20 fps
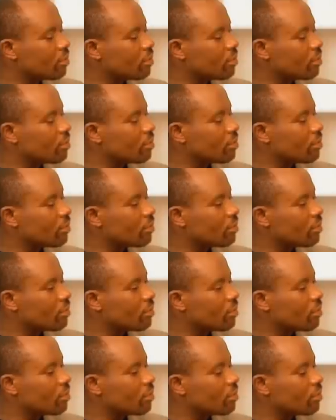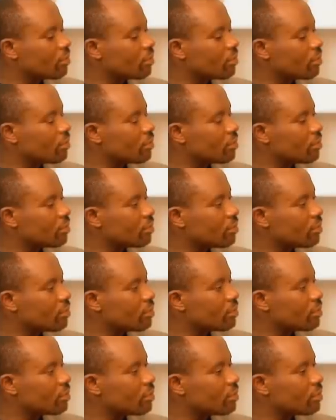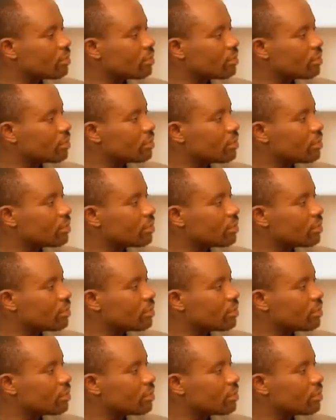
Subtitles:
No words are spoken by the person on screen.